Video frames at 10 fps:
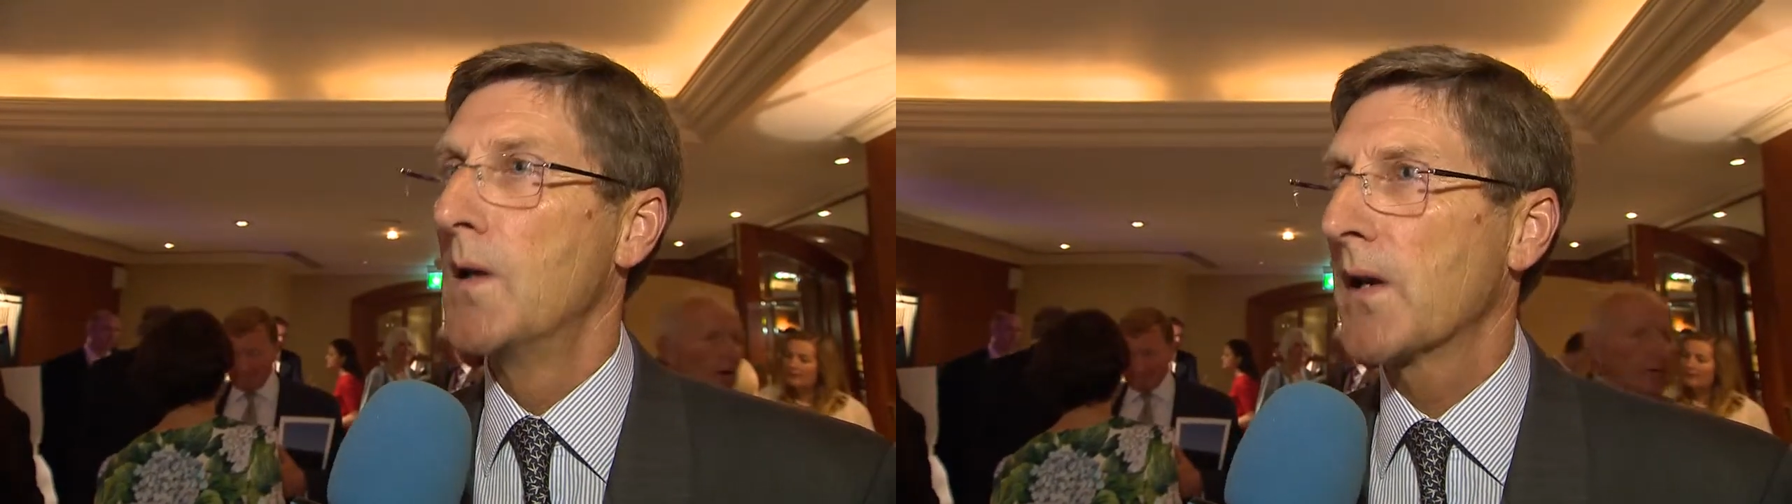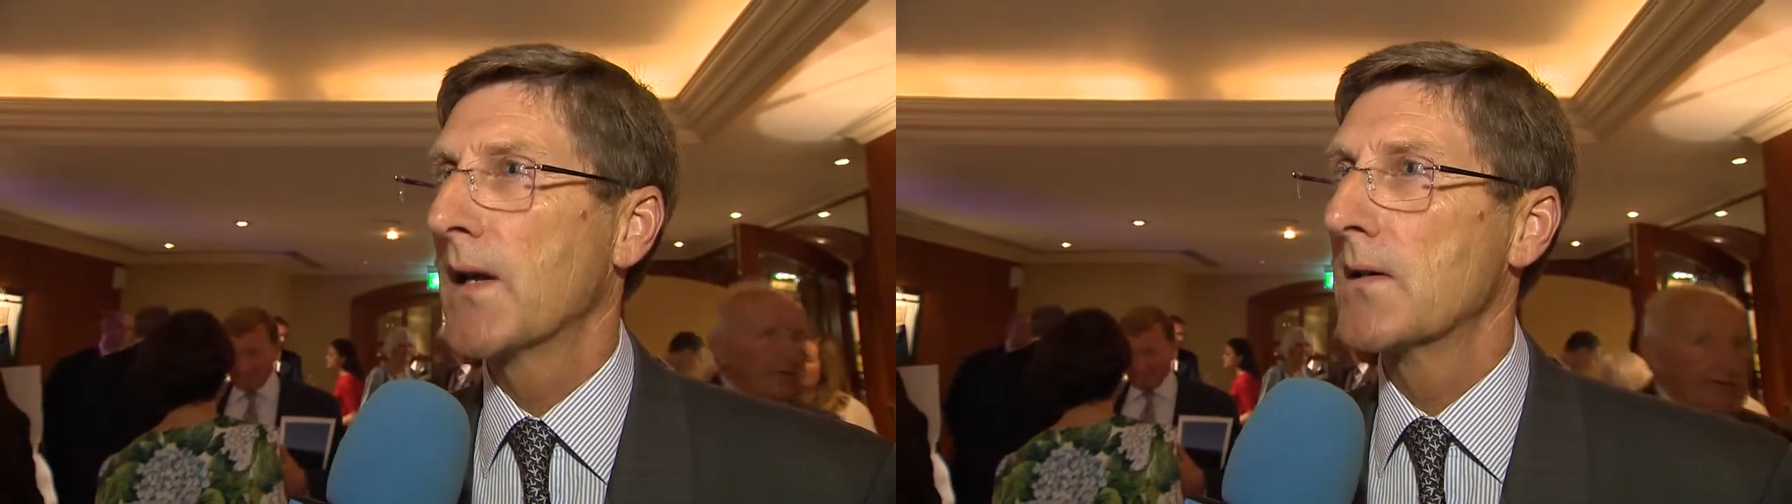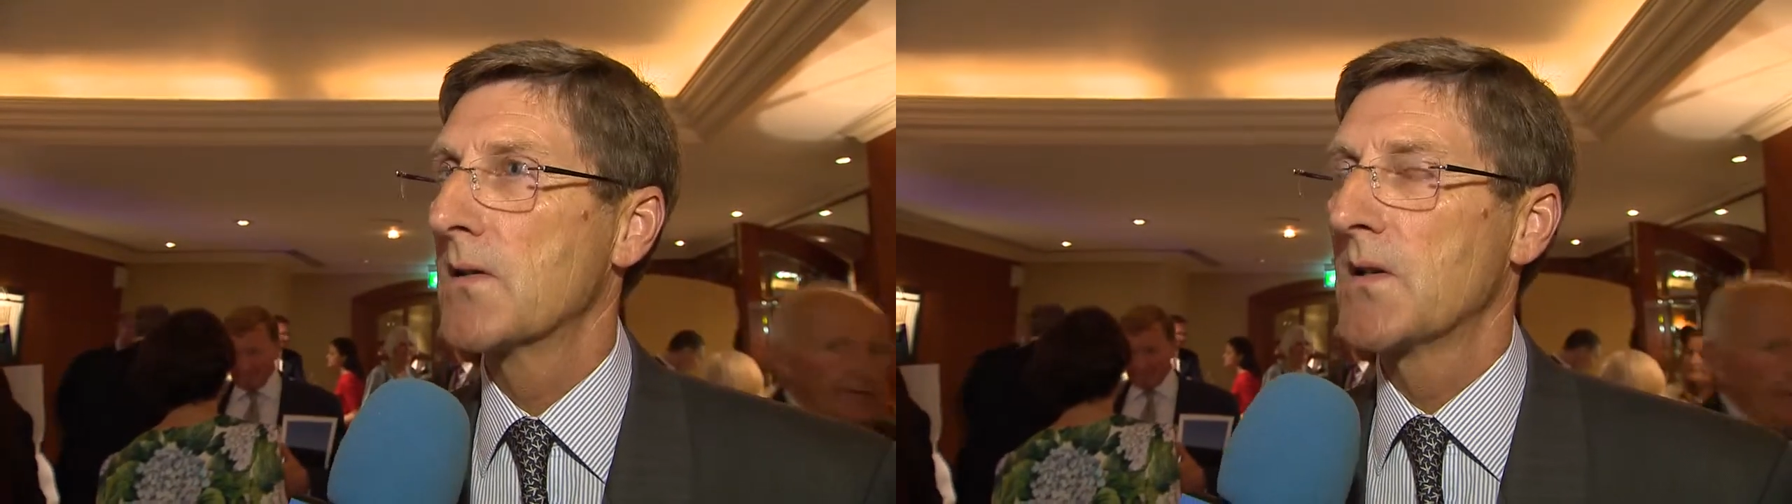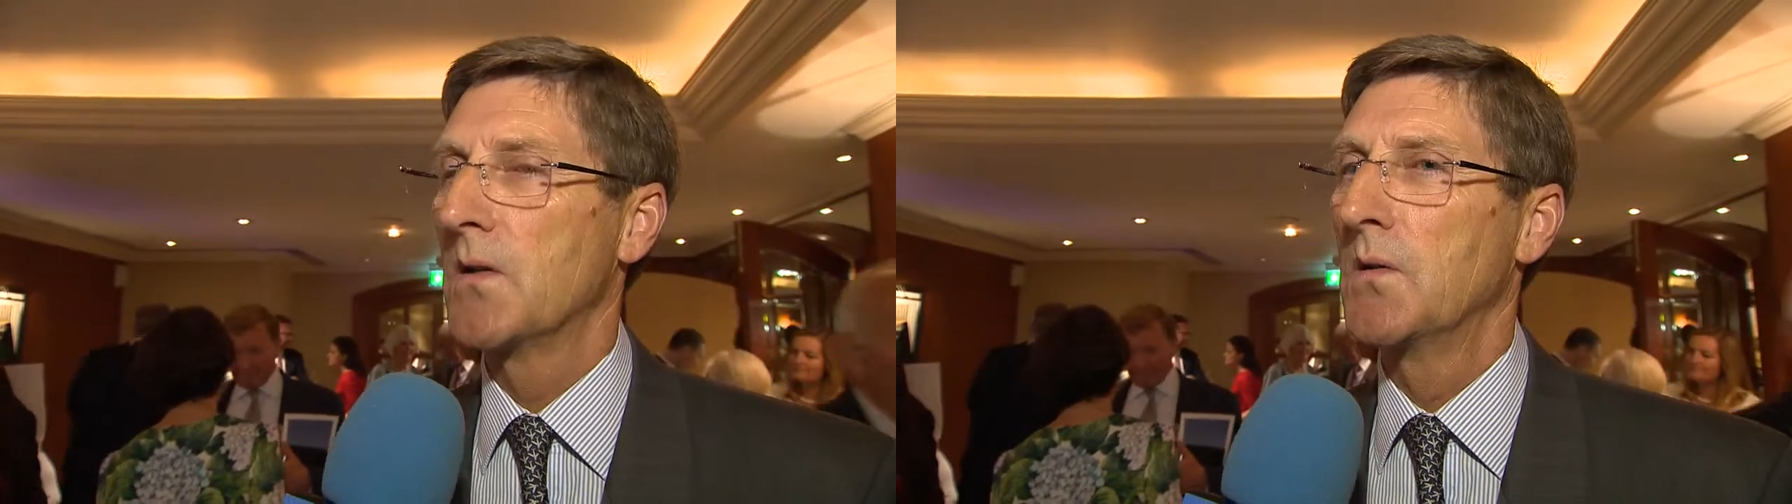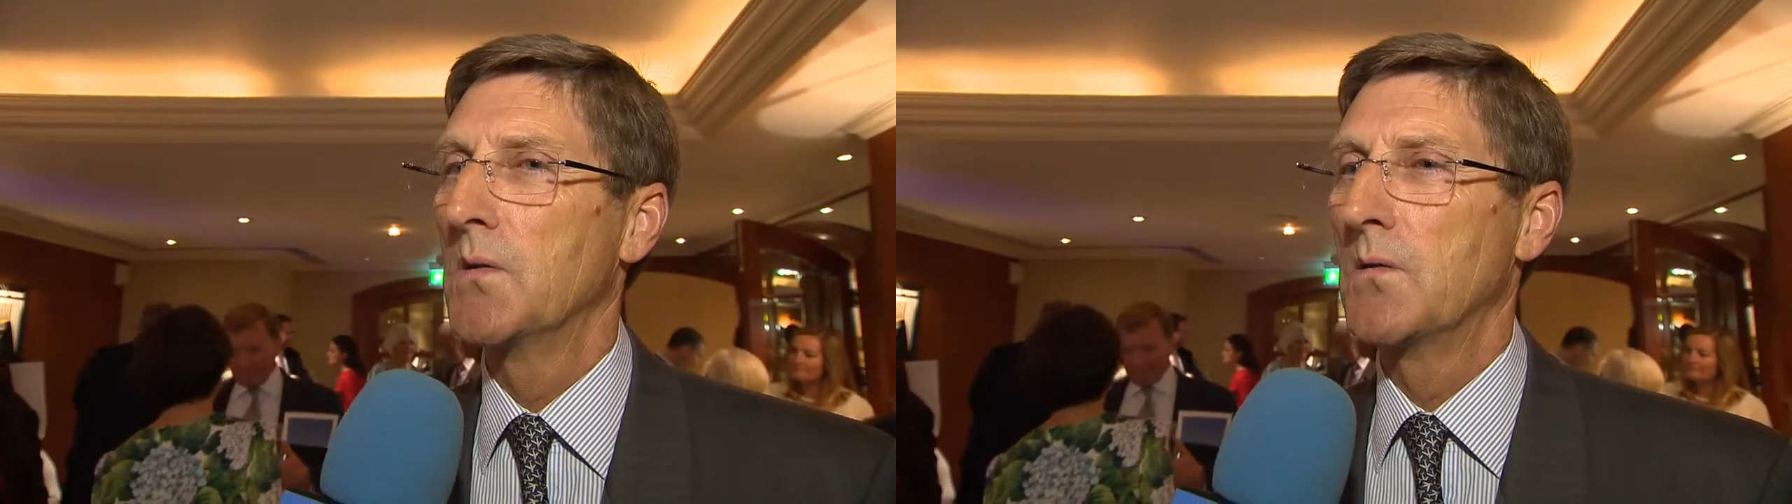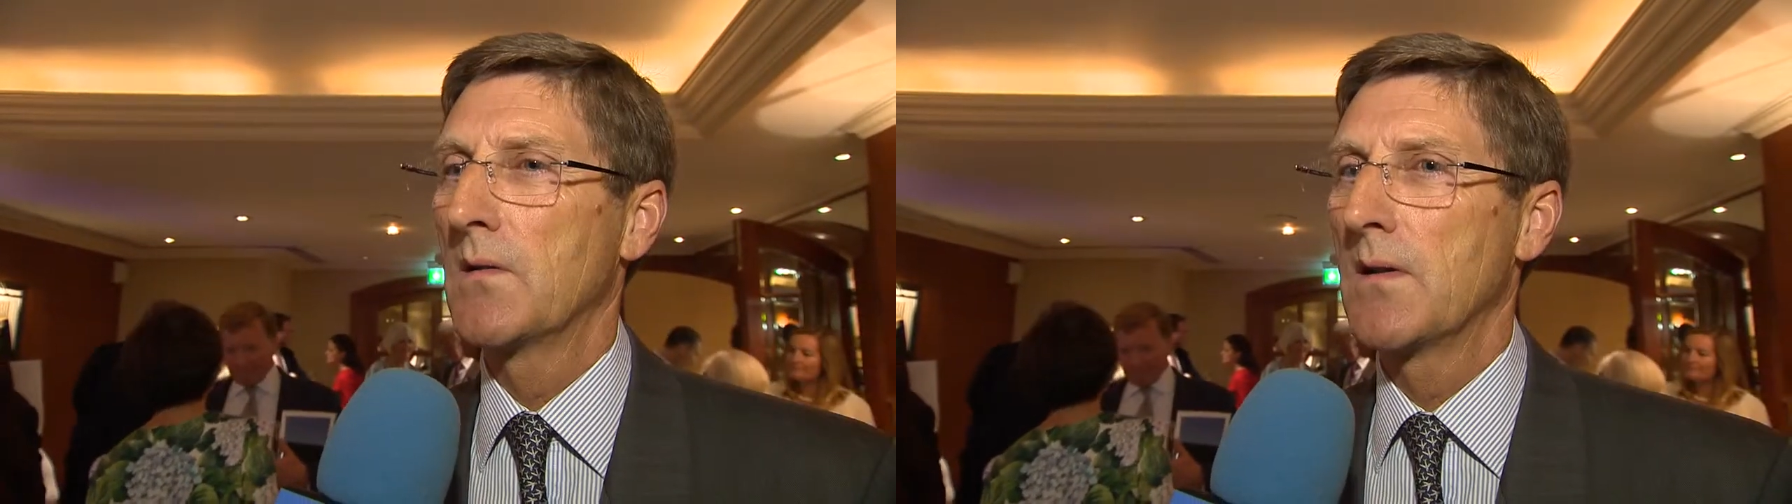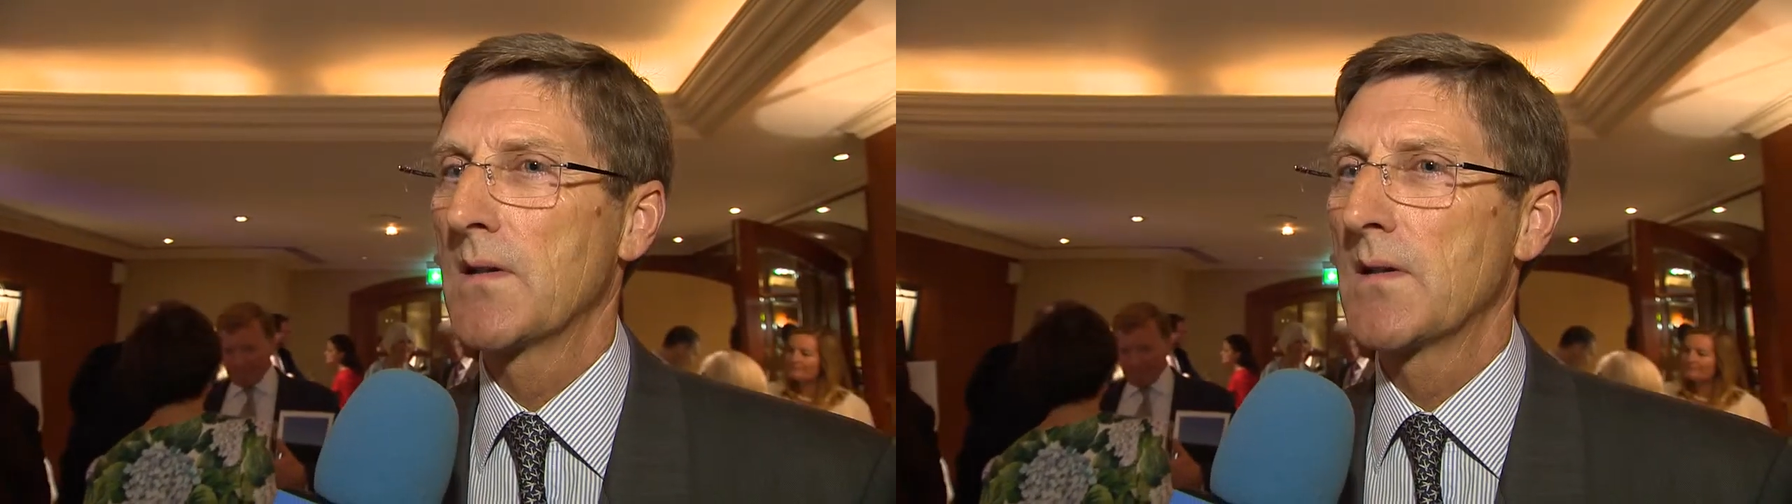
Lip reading: looking to